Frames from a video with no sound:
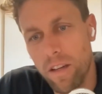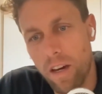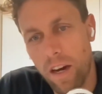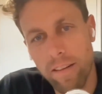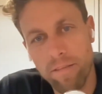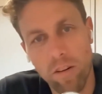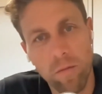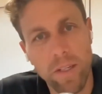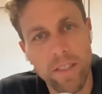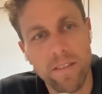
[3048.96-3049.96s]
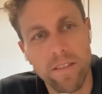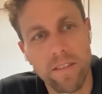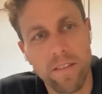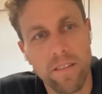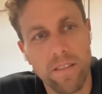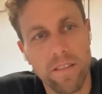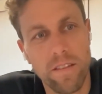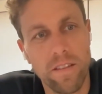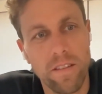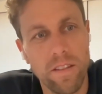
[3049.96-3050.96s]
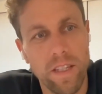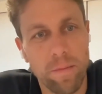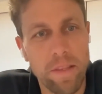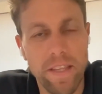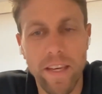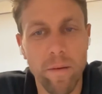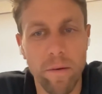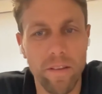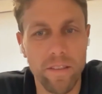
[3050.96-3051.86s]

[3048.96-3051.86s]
I've always like been thinking about this,